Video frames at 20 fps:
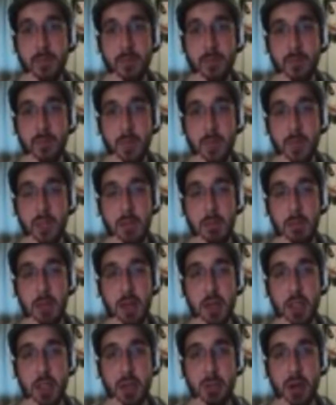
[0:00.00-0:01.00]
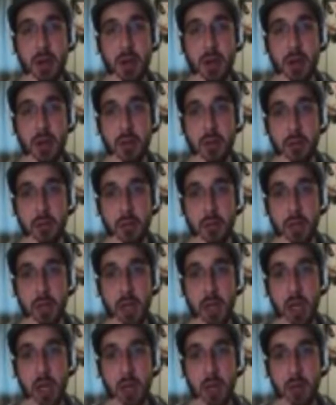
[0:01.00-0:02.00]
I'm not smart, okay?
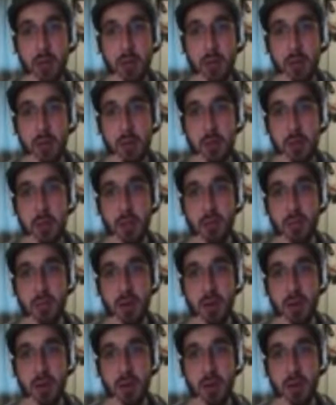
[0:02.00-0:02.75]
Not smart.